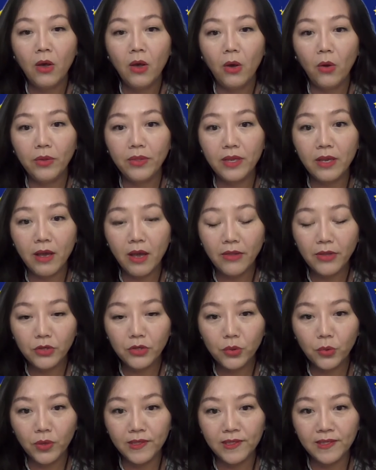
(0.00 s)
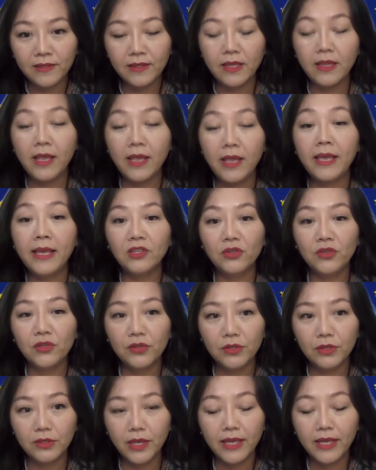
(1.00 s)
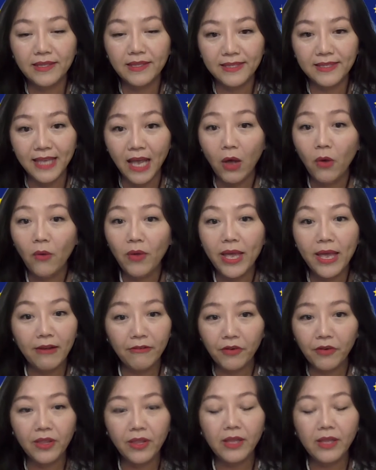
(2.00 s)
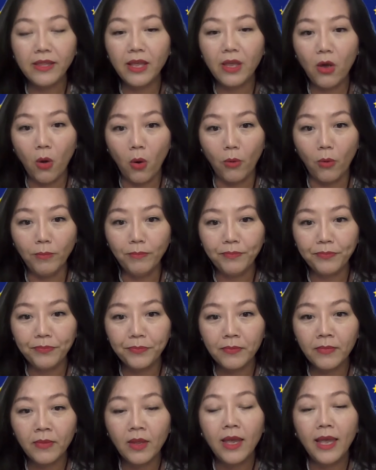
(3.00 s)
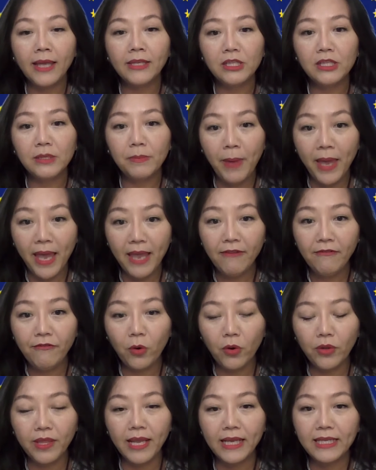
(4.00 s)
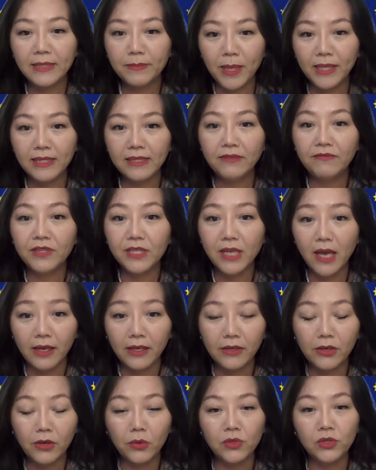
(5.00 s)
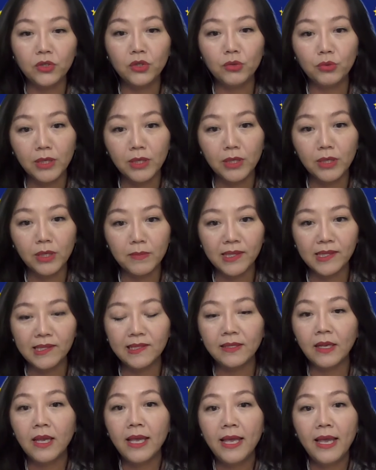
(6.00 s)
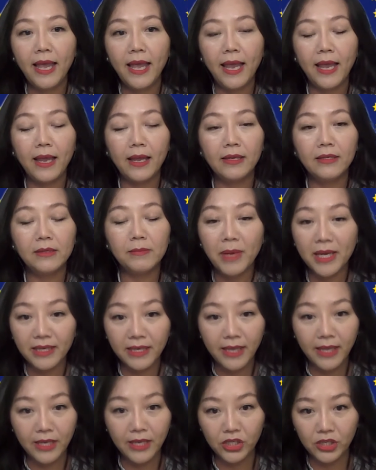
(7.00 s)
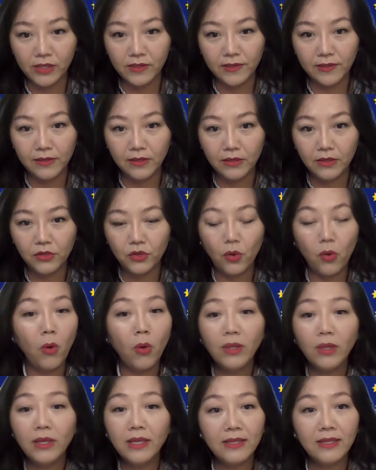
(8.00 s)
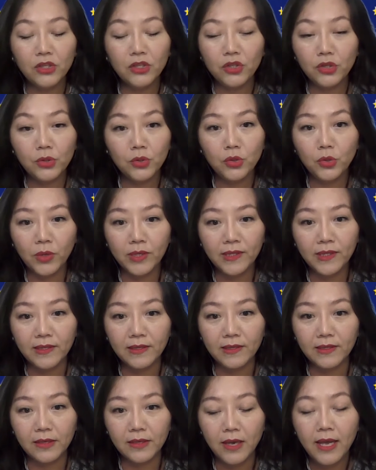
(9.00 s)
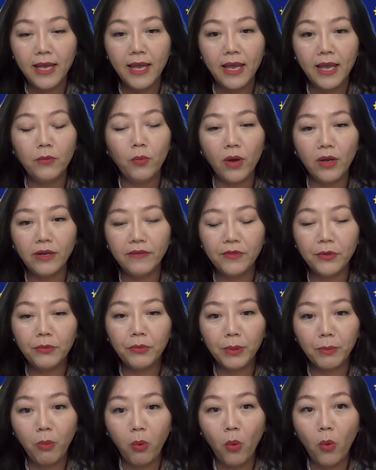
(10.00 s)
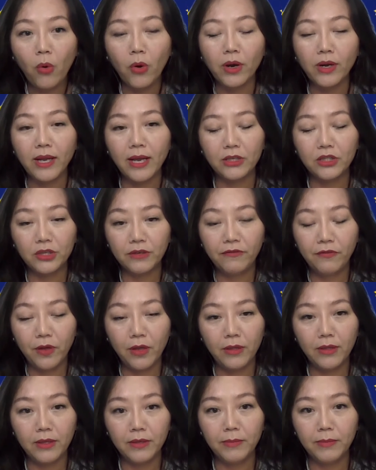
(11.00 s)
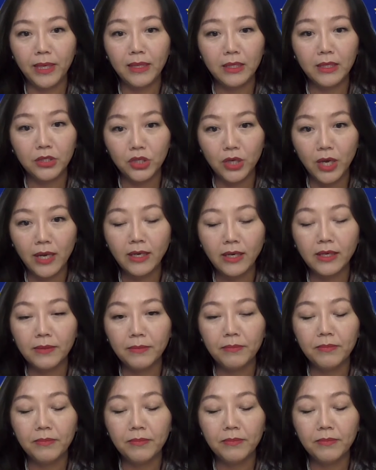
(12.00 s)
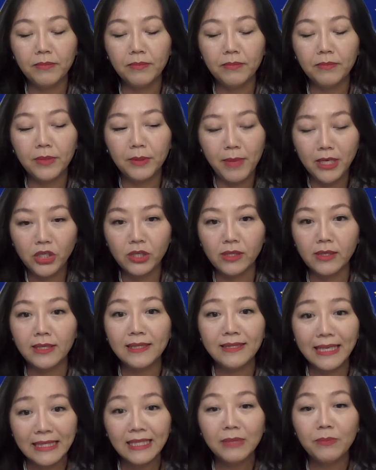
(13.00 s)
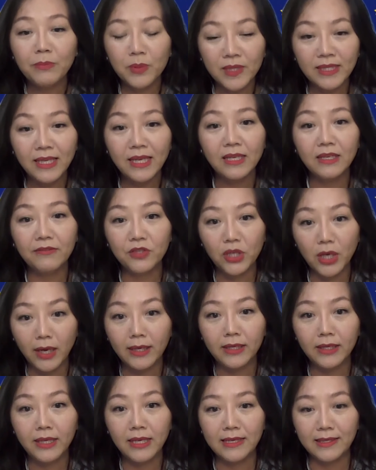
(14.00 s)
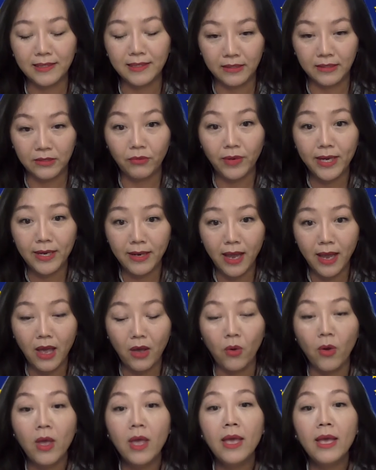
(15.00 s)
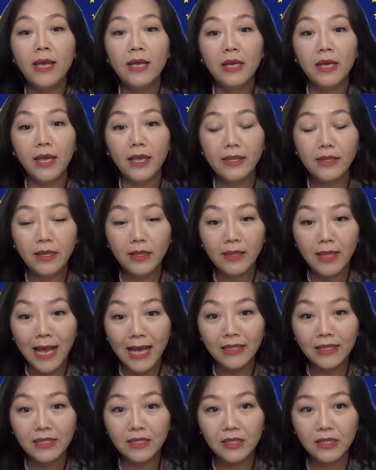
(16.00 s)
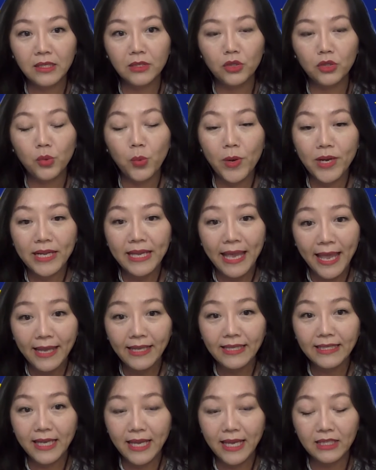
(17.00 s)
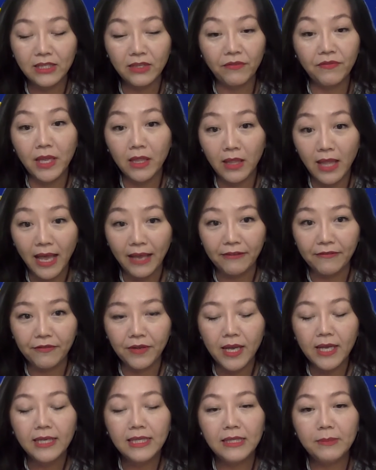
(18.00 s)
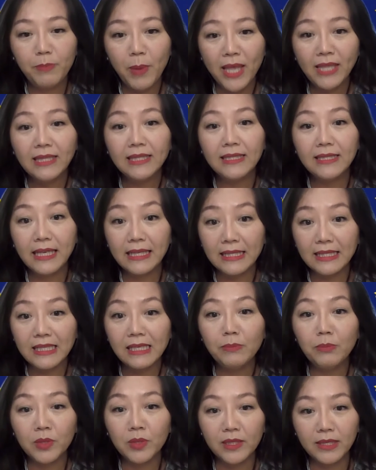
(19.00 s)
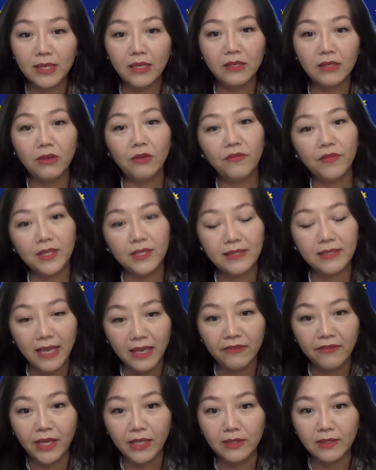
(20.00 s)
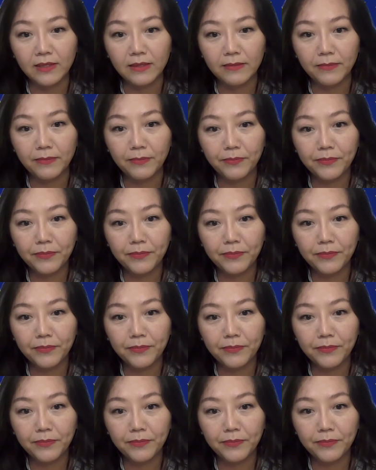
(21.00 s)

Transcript: Or the other choice is they can sell everything they own and to pay for the expensive diagnosed treatments and medications. So only these two choices. And one of the report actually found the mainland China mentioned that 60% of Chinese right now, in the last 28 days of their life, spent 60% of their savings.